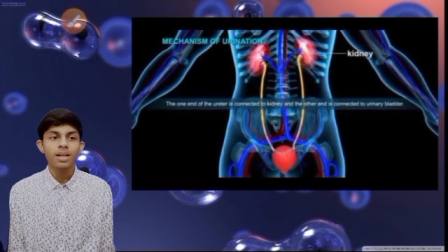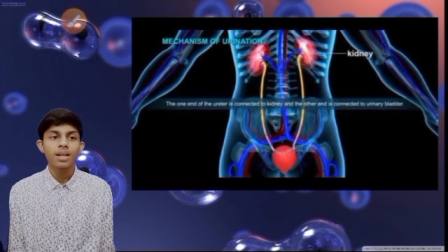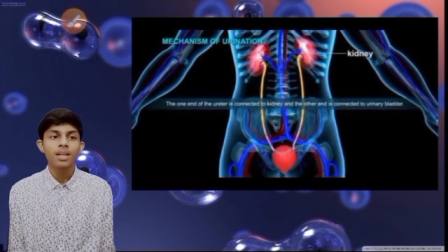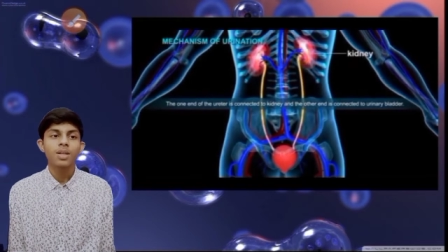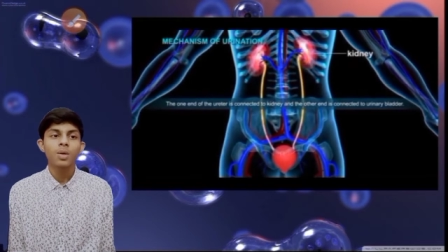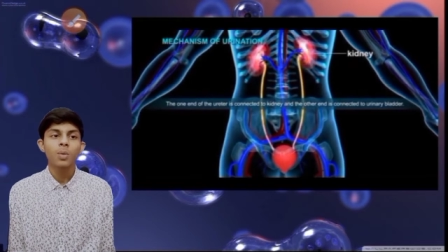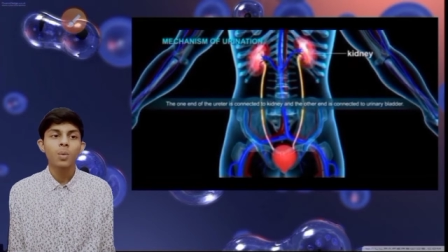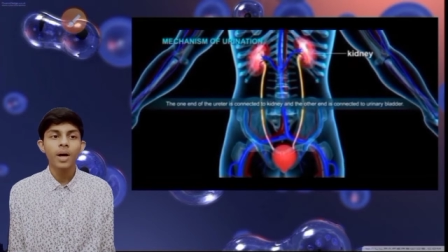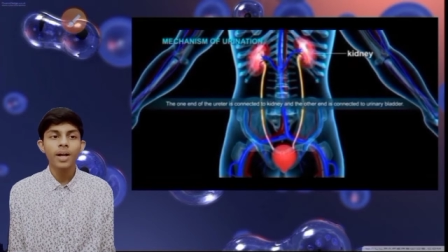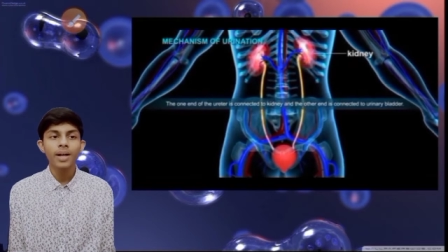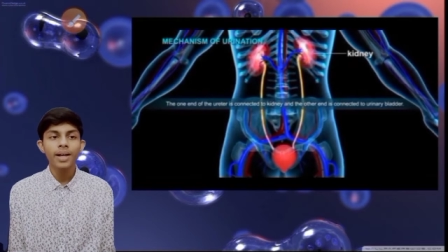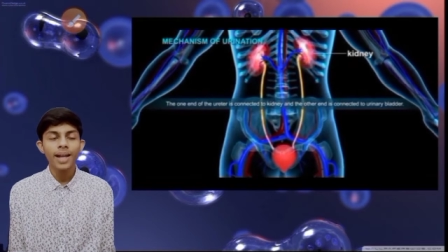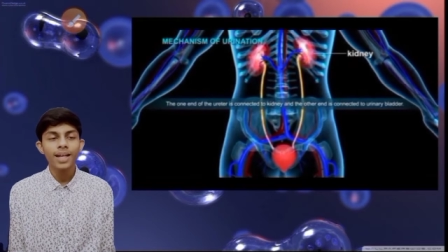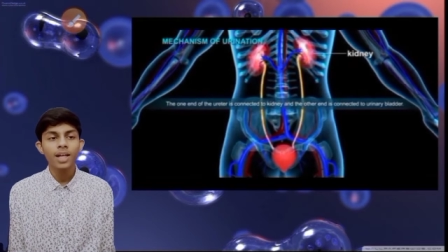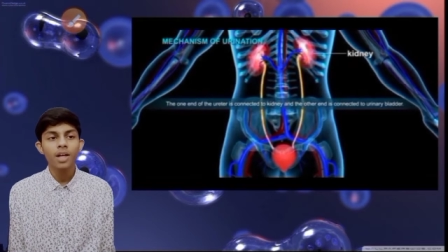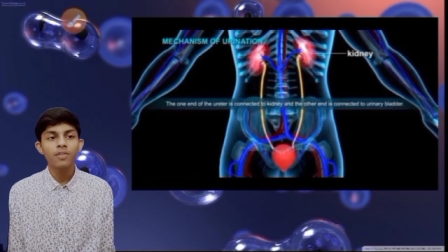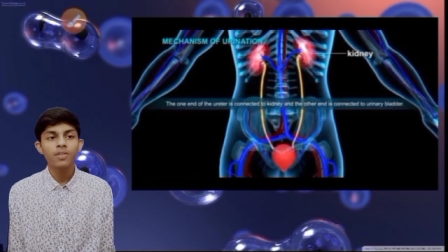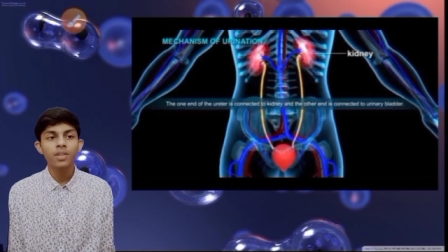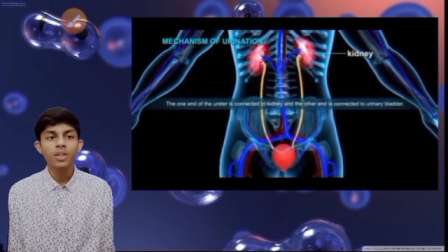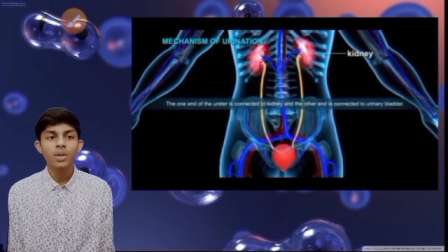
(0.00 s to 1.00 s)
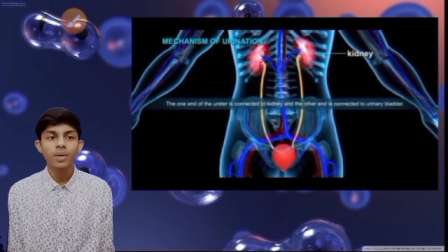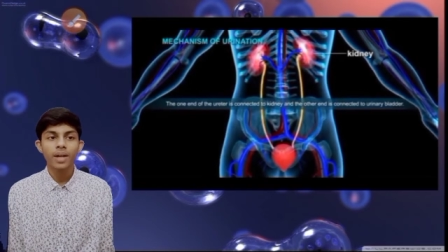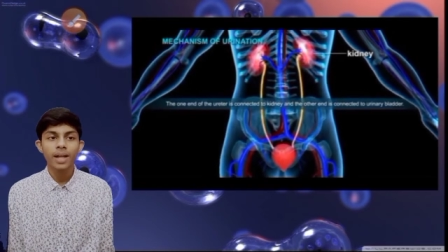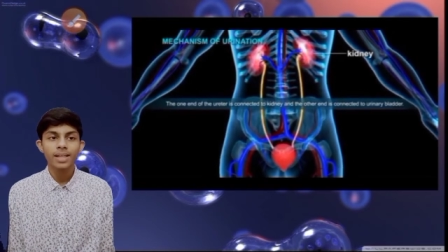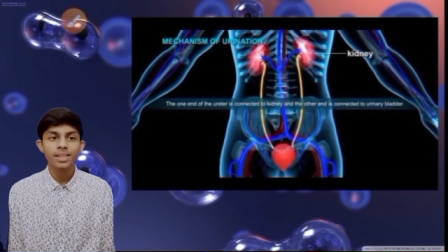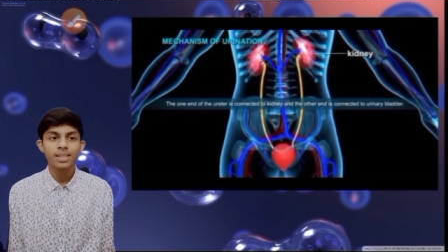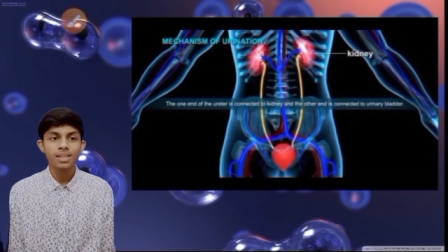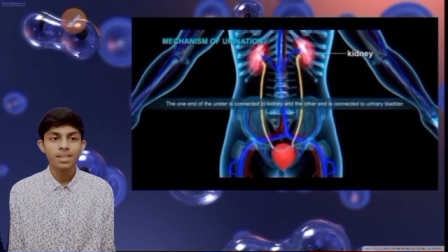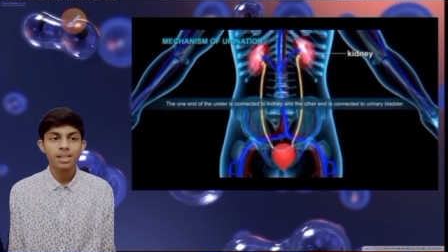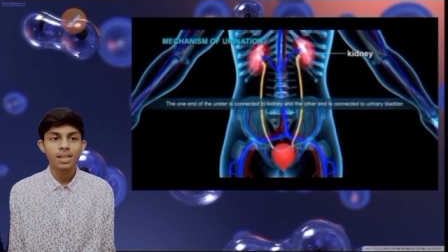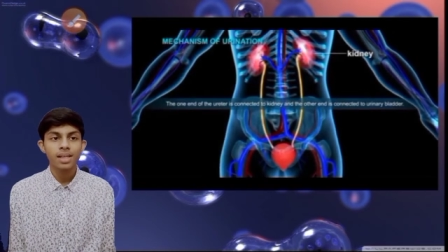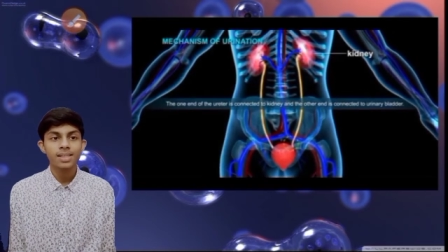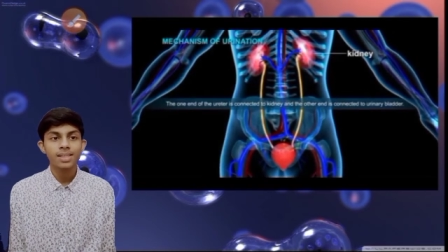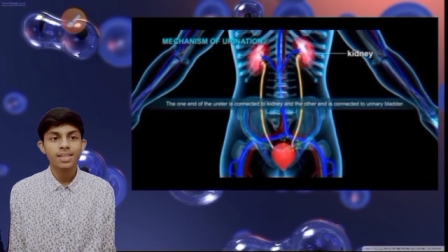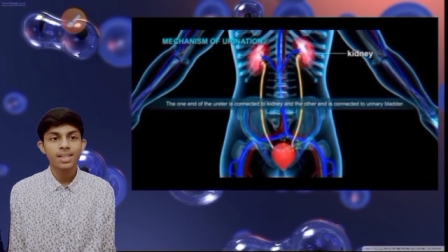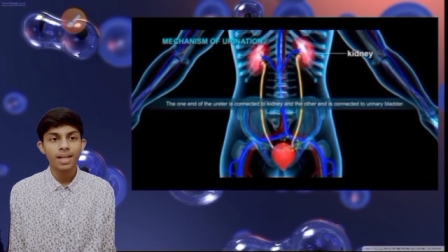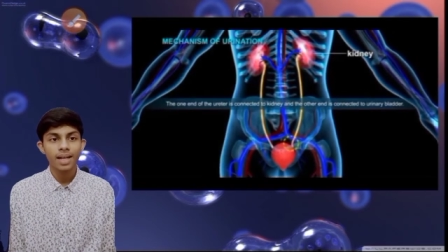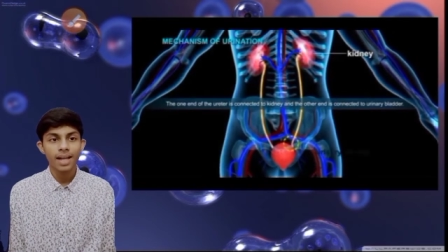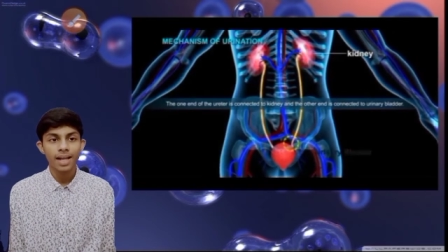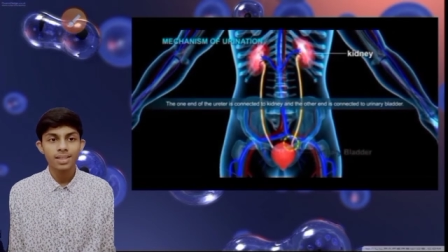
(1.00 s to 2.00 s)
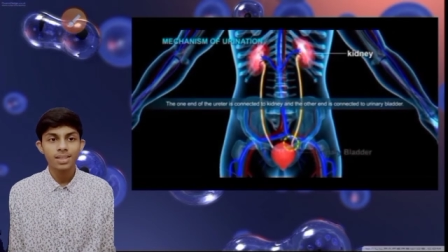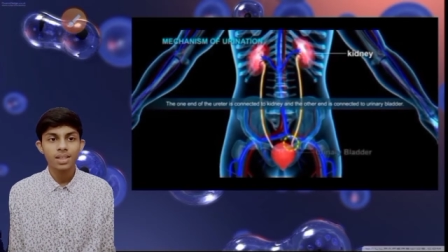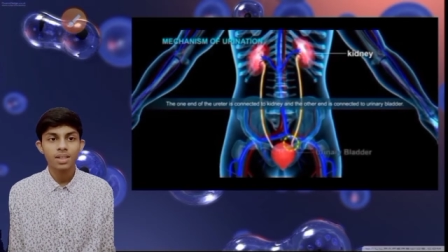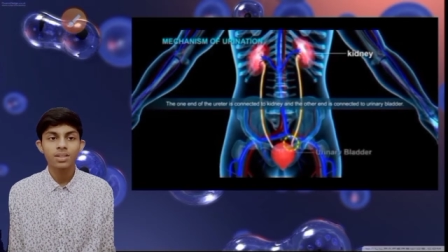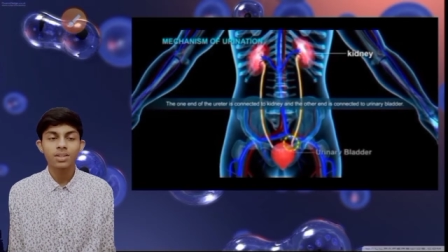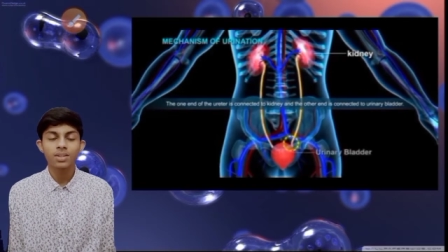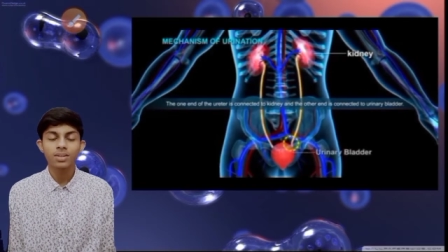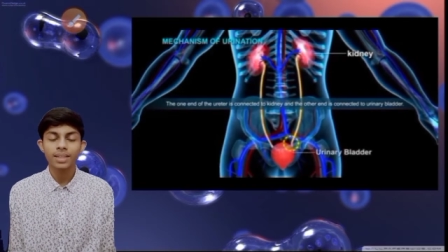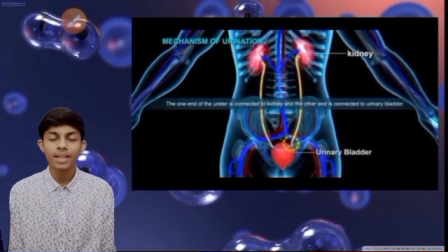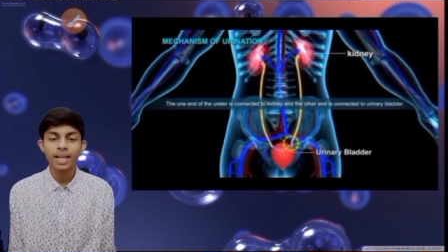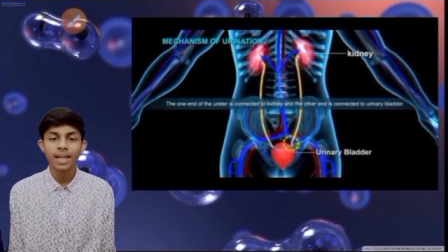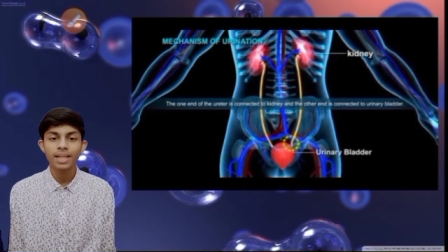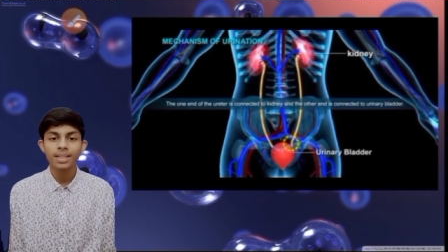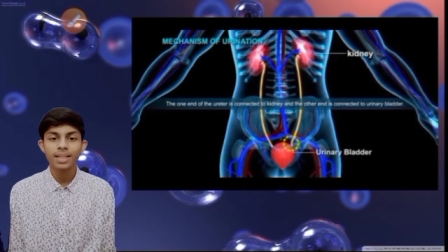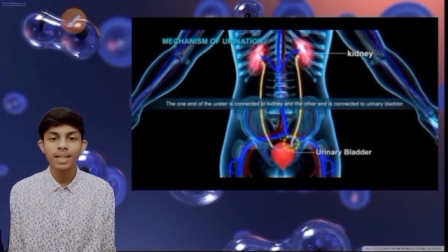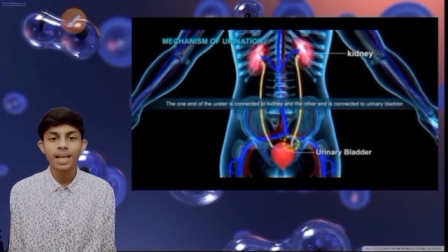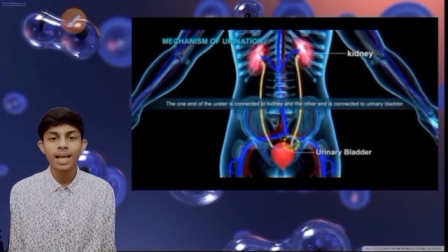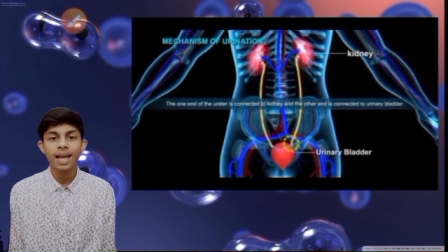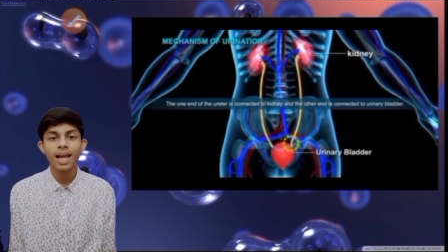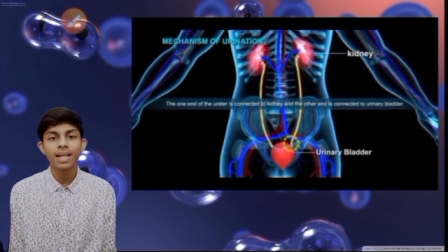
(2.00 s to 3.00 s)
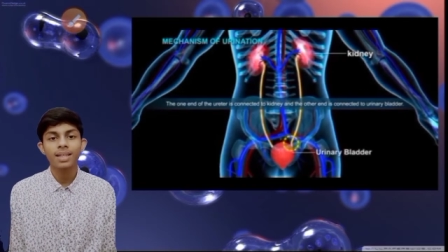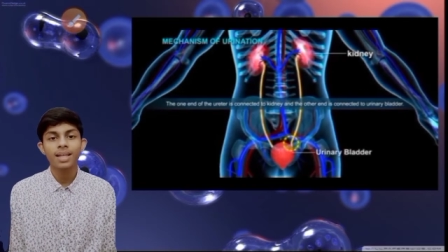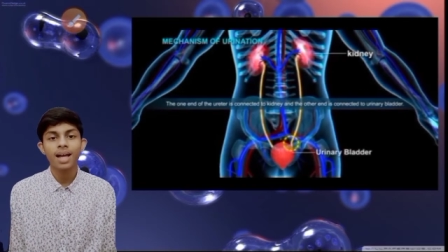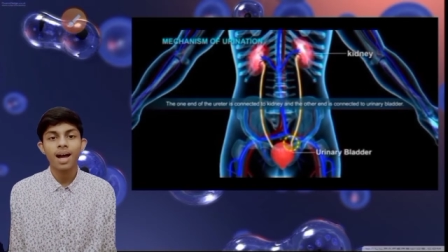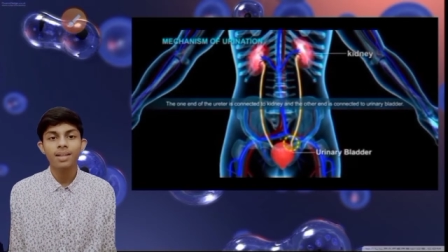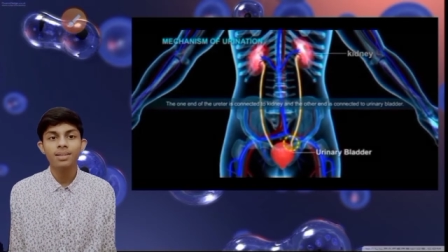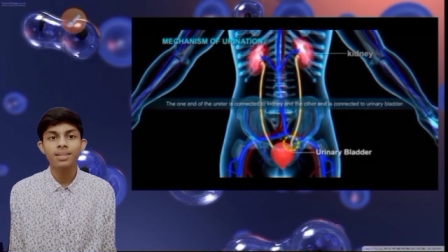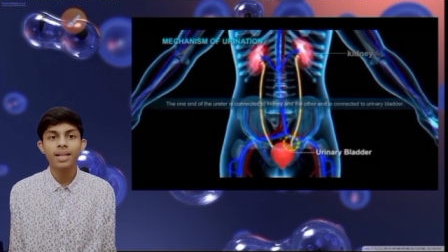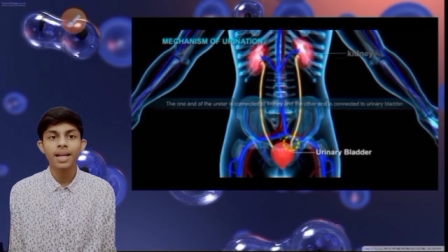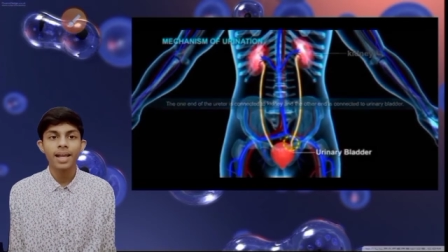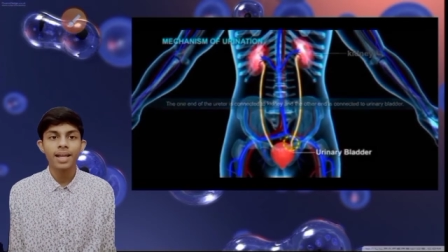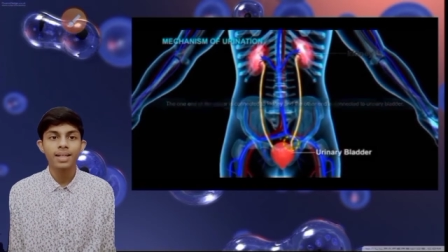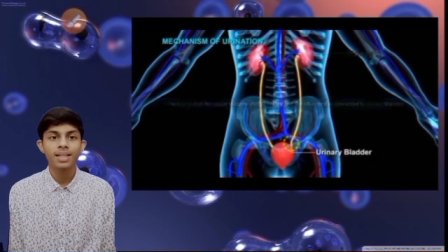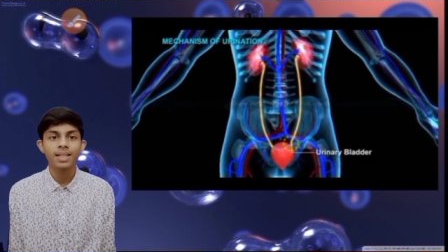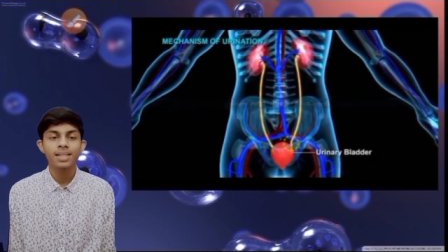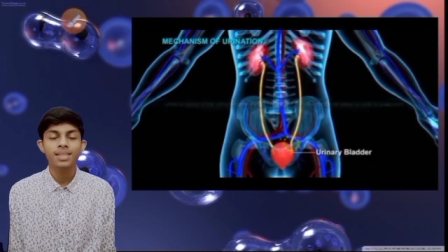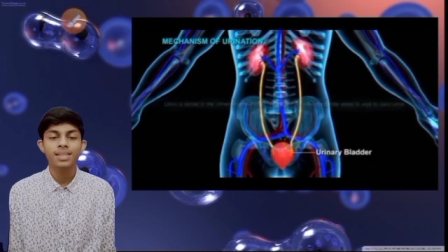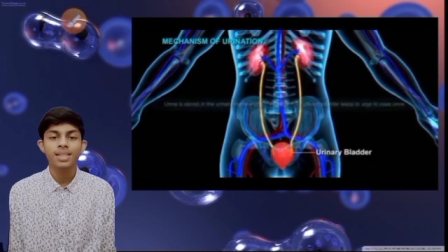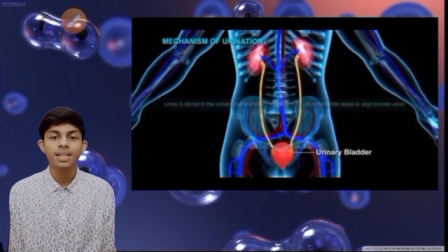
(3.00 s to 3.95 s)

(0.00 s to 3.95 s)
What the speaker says: The one end of the ureter is connected to the kidney and the other end is